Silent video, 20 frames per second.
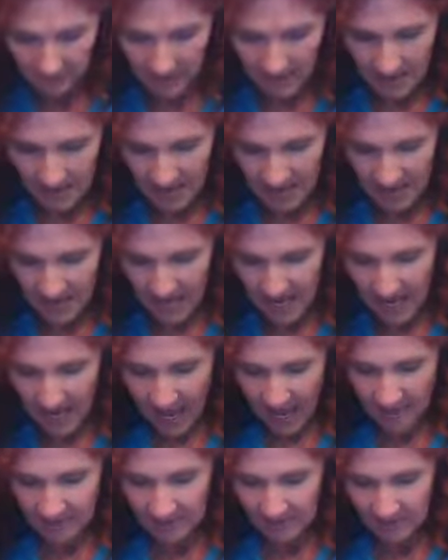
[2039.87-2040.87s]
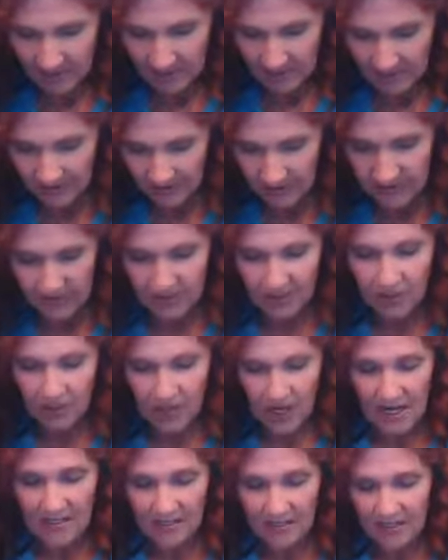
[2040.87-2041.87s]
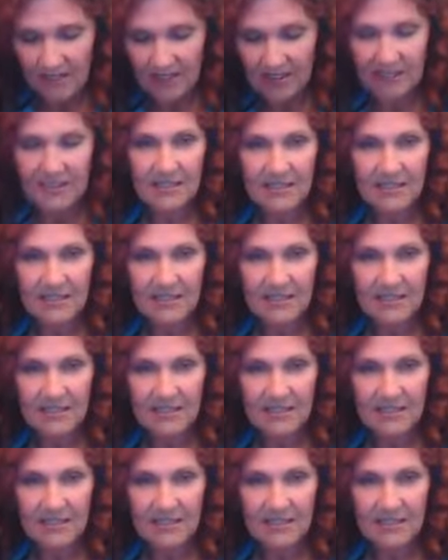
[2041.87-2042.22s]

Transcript: I mean, absolutely drastically